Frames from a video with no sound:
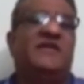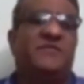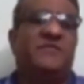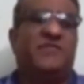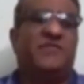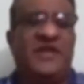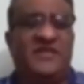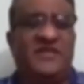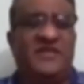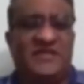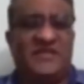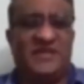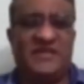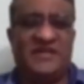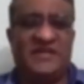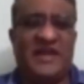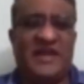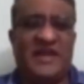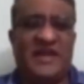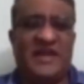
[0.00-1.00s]
Please
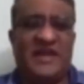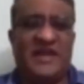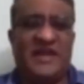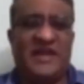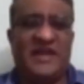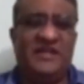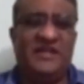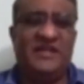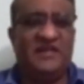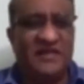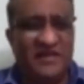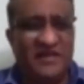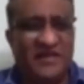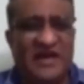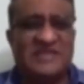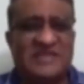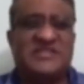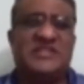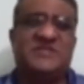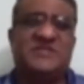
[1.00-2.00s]
get the
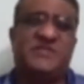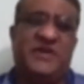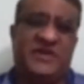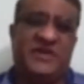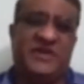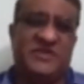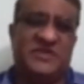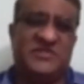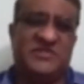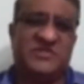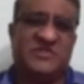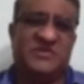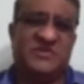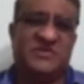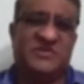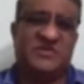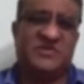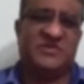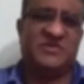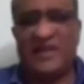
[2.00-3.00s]
assessment
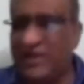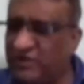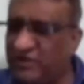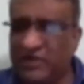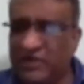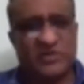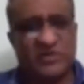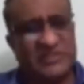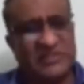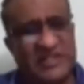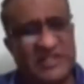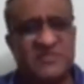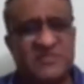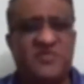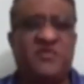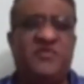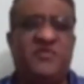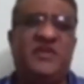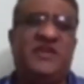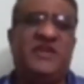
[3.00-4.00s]
also, or give the
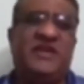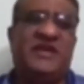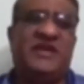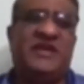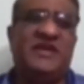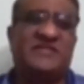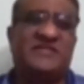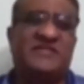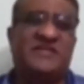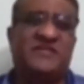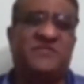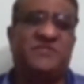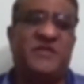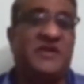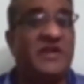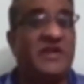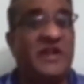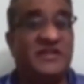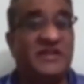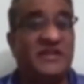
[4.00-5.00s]
questions, we will take the
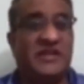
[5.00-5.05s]
assessment.